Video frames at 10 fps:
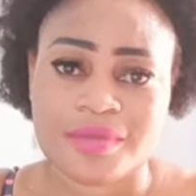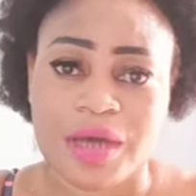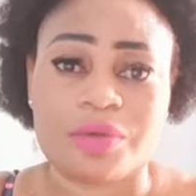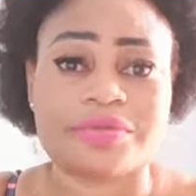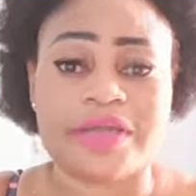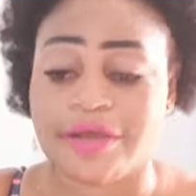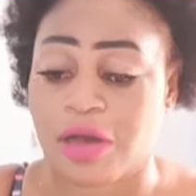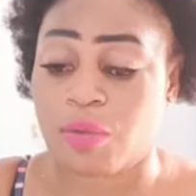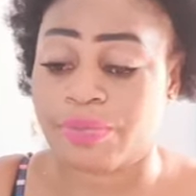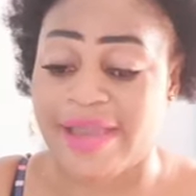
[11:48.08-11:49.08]
I'll tell you,
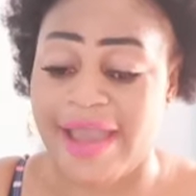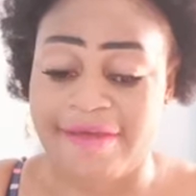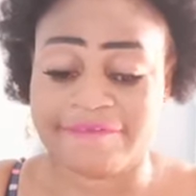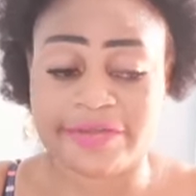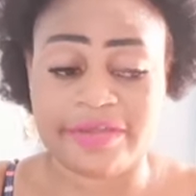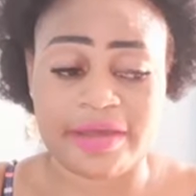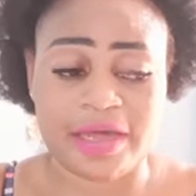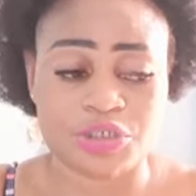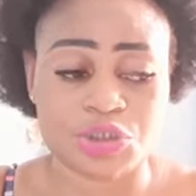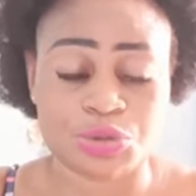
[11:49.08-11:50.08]
I'll bring
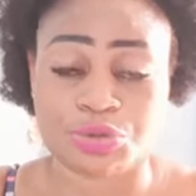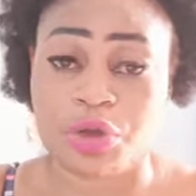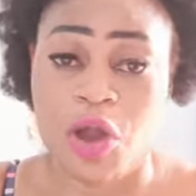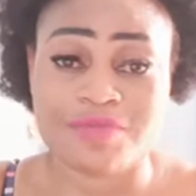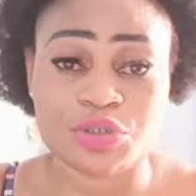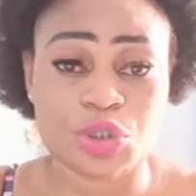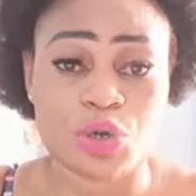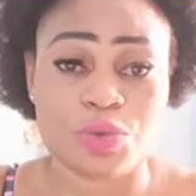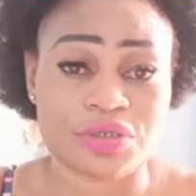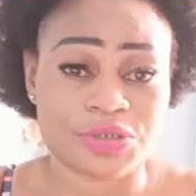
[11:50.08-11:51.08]
everything and show you. I'll even
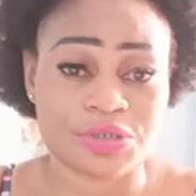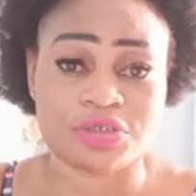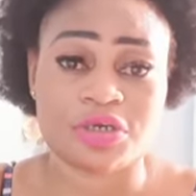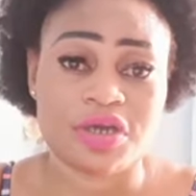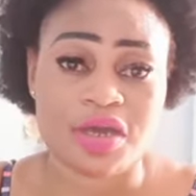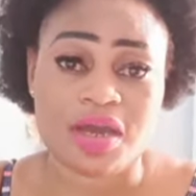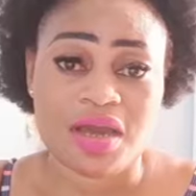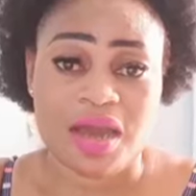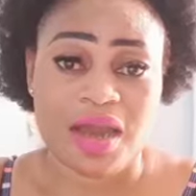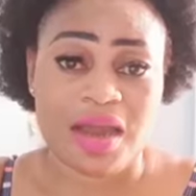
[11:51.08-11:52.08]
show you what
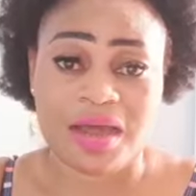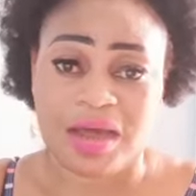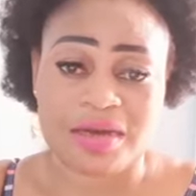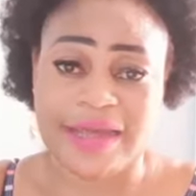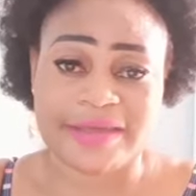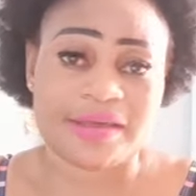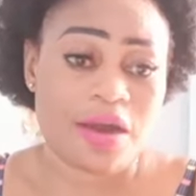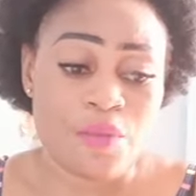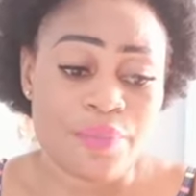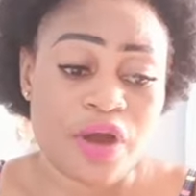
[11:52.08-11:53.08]

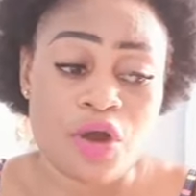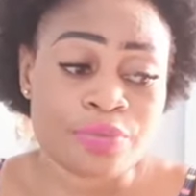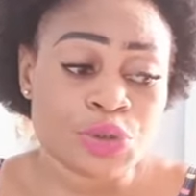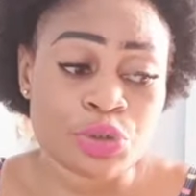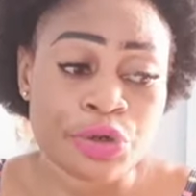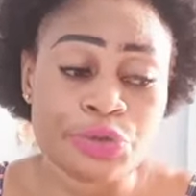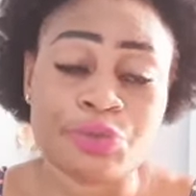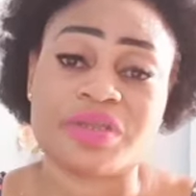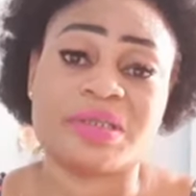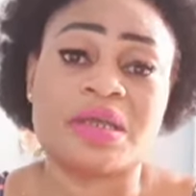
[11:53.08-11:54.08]
I'll show
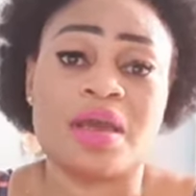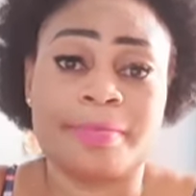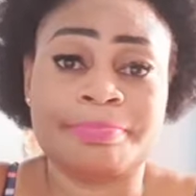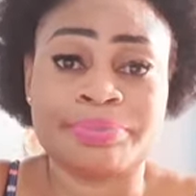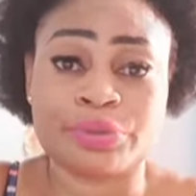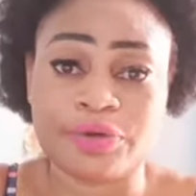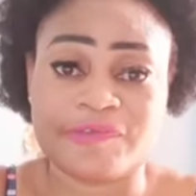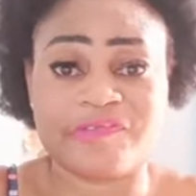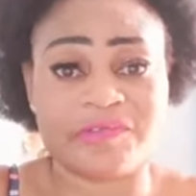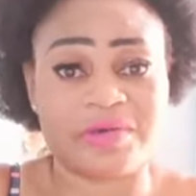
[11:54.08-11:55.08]
you with
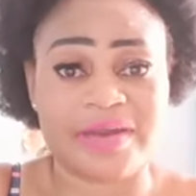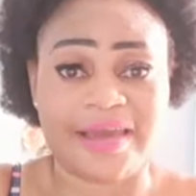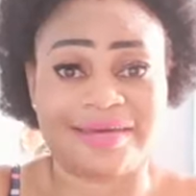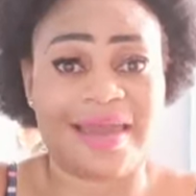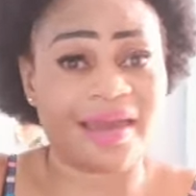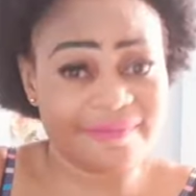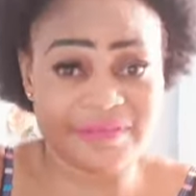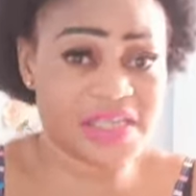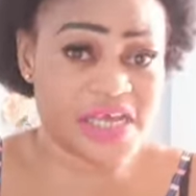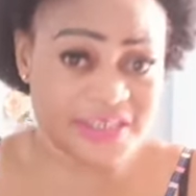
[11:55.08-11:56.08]
proof, like
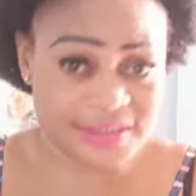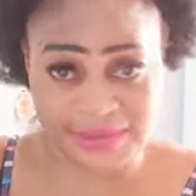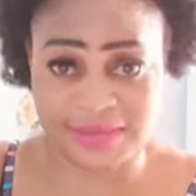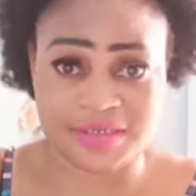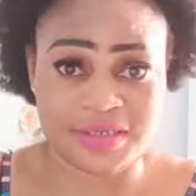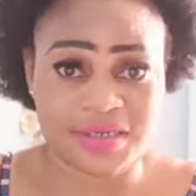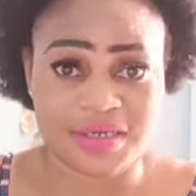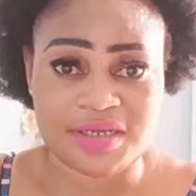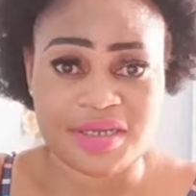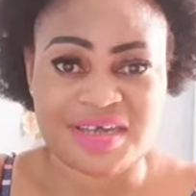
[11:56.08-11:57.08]
evidence.
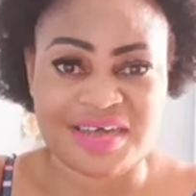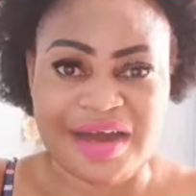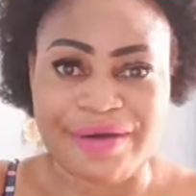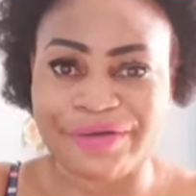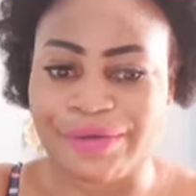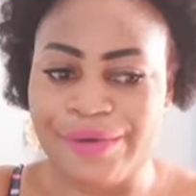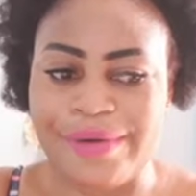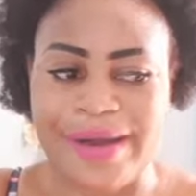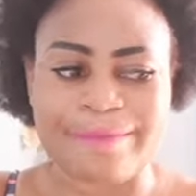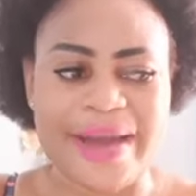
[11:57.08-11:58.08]
I will not
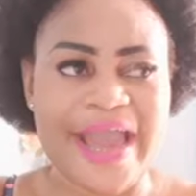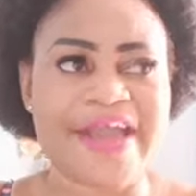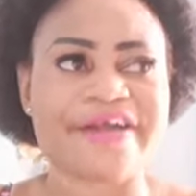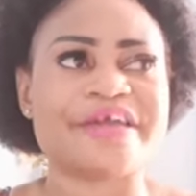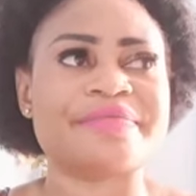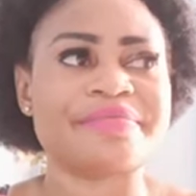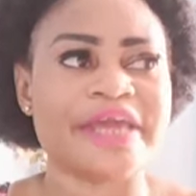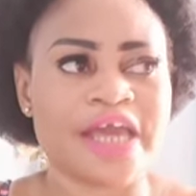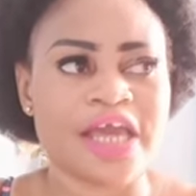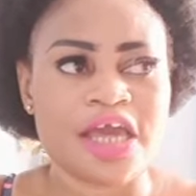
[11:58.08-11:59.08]
go and buy a
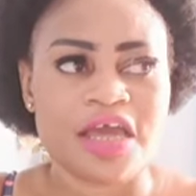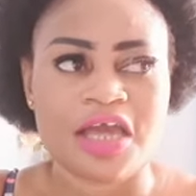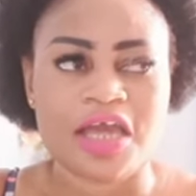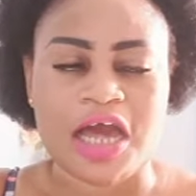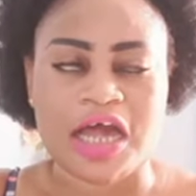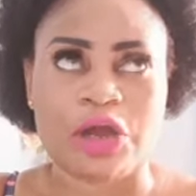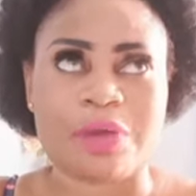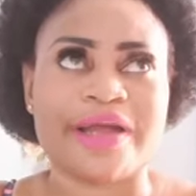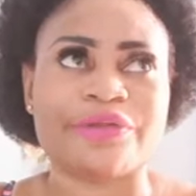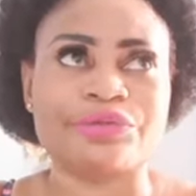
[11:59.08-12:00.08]
cream and
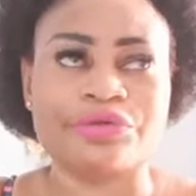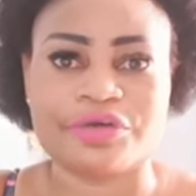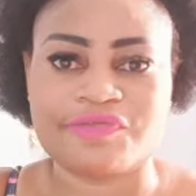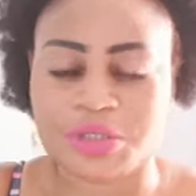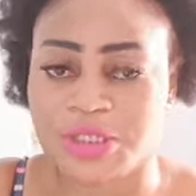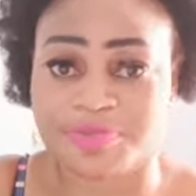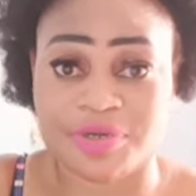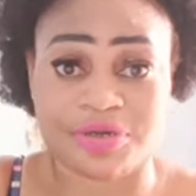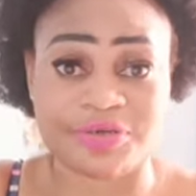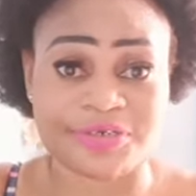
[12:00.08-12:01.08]
come and do a review just
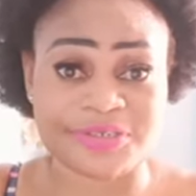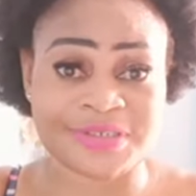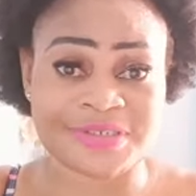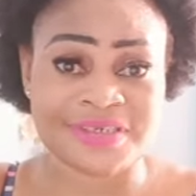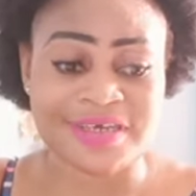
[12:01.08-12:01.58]
because